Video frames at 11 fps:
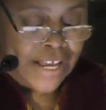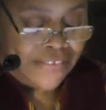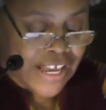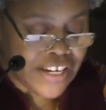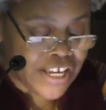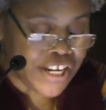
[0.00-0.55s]

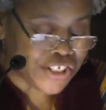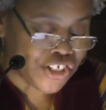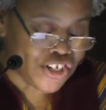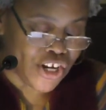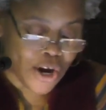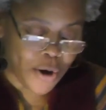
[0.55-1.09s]
They needed to
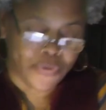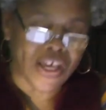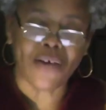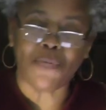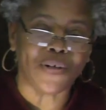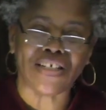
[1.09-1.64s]
know
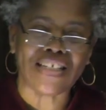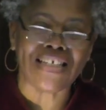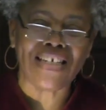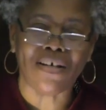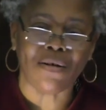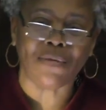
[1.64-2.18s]
they were
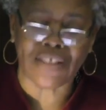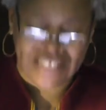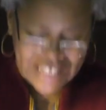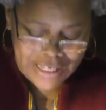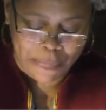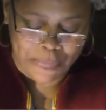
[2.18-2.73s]
still
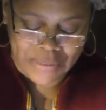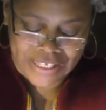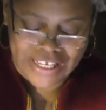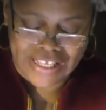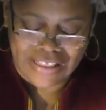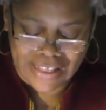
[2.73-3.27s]

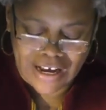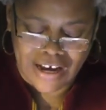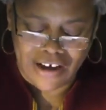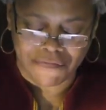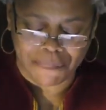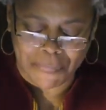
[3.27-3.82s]
deeply
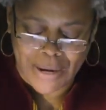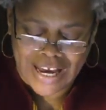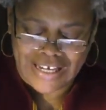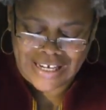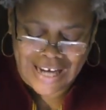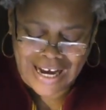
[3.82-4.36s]
loved
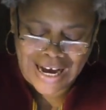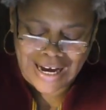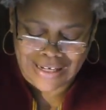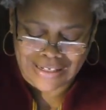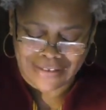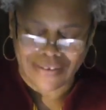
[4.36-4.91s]
by
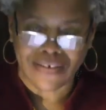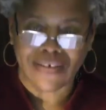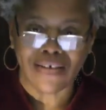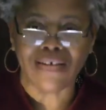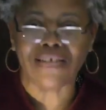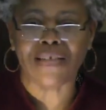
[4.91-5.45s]
God,
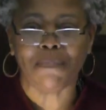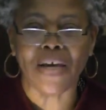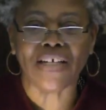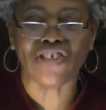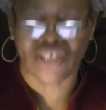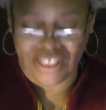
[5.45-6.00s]

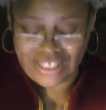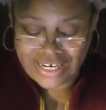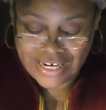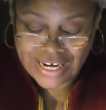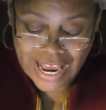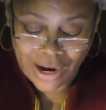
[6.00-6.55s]

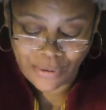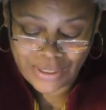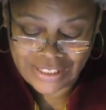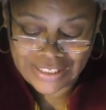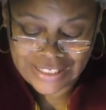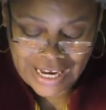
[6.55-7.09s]
especially now
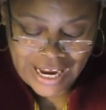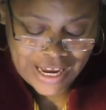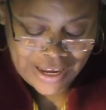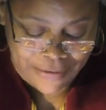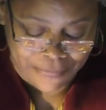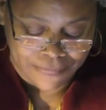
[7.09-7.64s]
in a
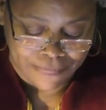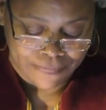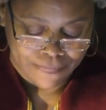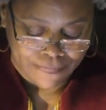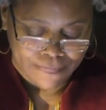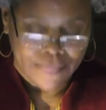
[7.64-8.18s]
time
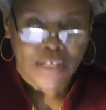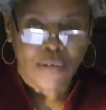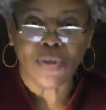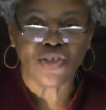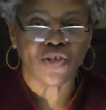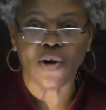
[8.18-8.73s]

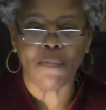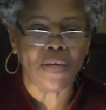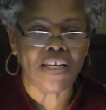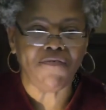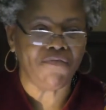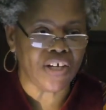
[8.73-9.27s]
when so
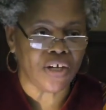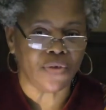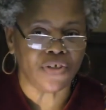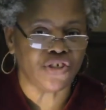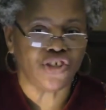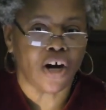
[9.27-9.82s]
many feel
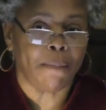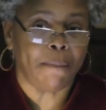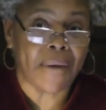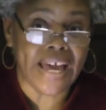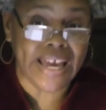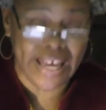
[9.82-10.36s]
the sharp
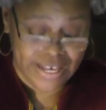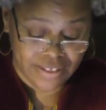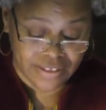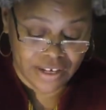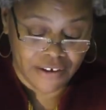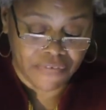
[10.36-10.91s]

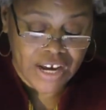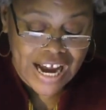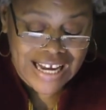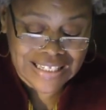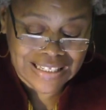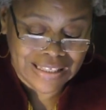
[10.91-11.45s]
pangs of
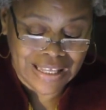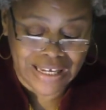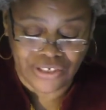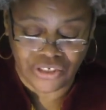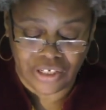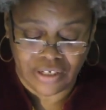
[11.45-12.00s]

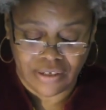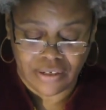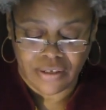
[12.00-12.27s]
isolation,